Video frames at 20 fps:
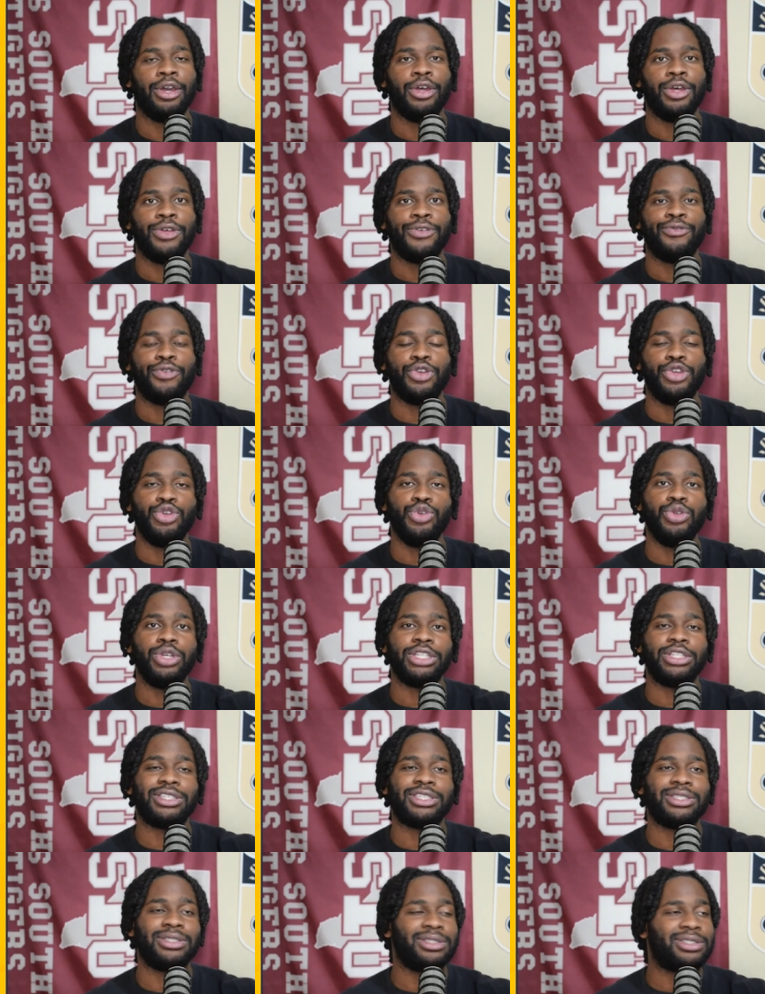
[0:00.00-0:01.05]
for you
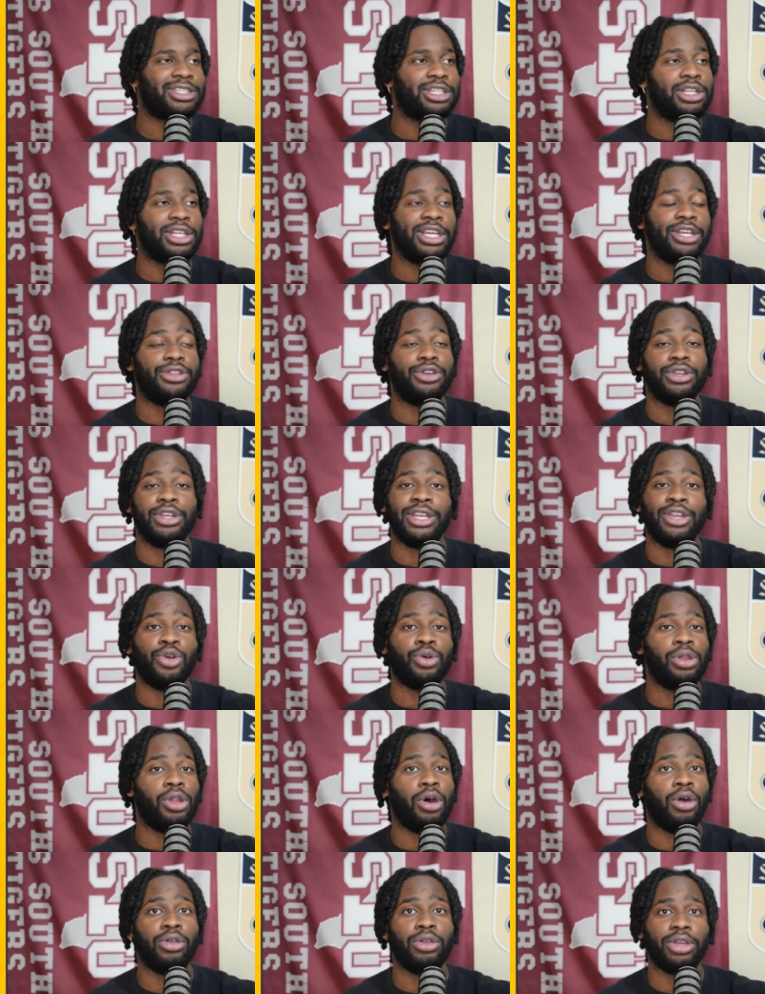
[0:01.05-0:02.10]
to either no
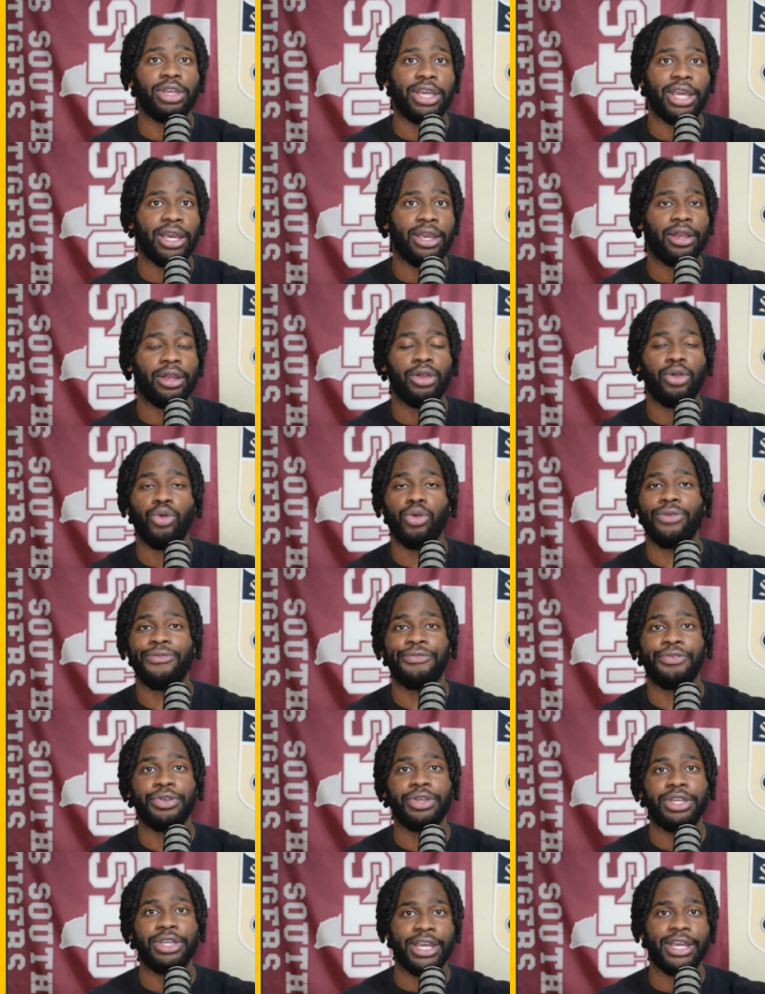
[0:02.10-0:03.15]
longer care or
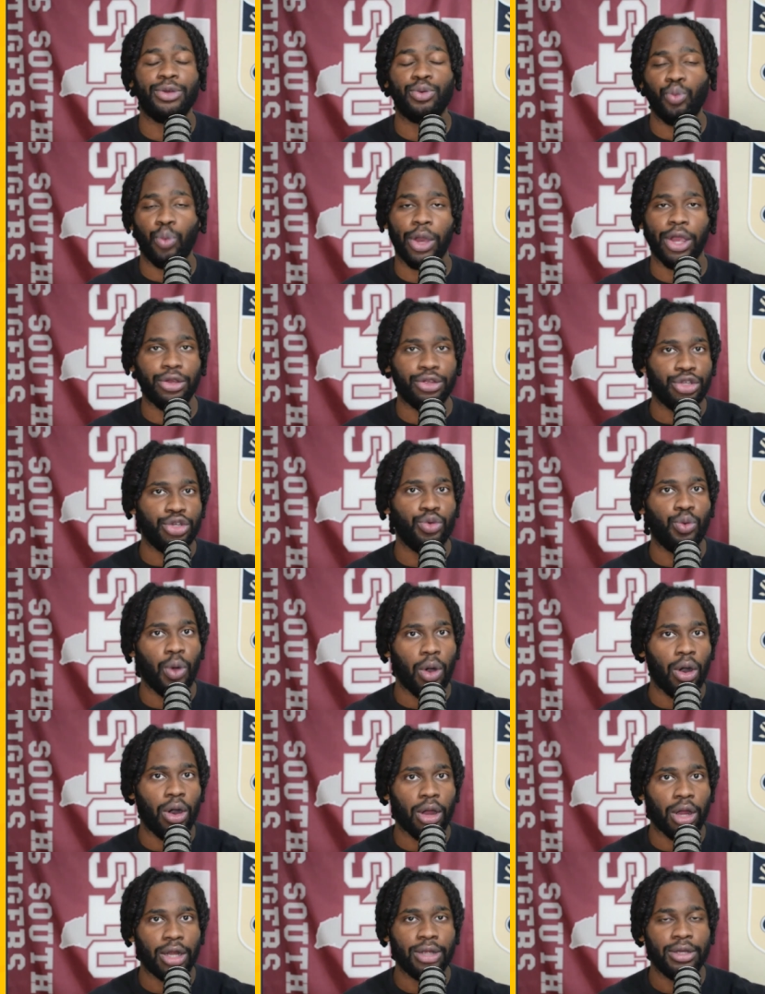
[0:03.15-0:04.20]
forget where you
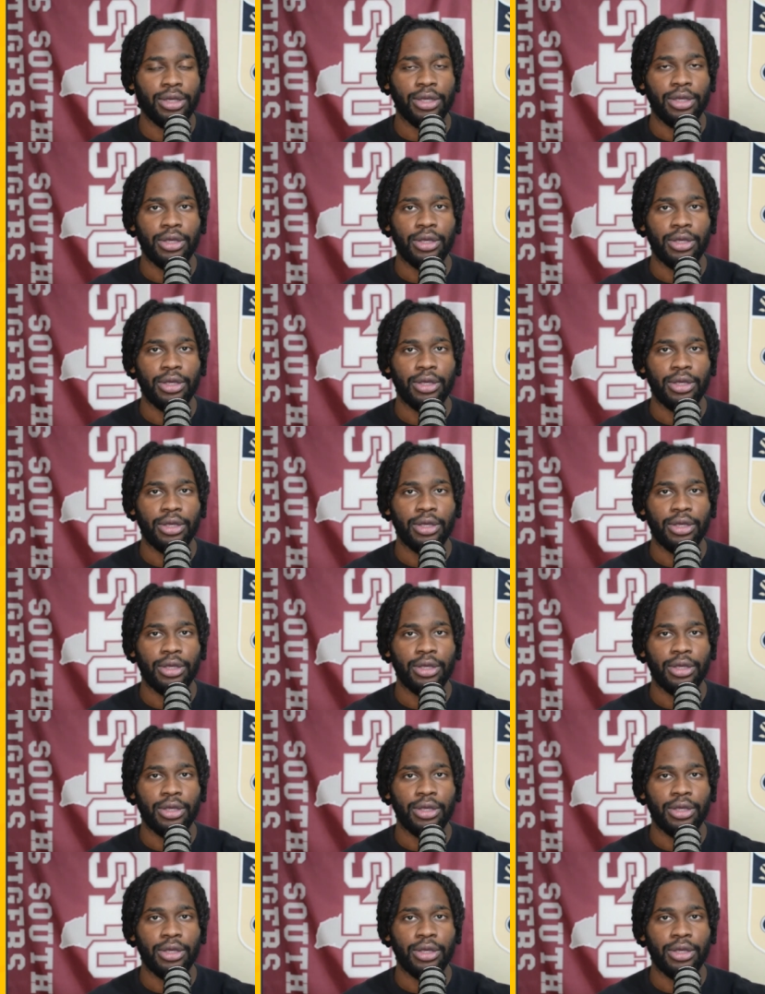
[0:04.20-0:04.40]
are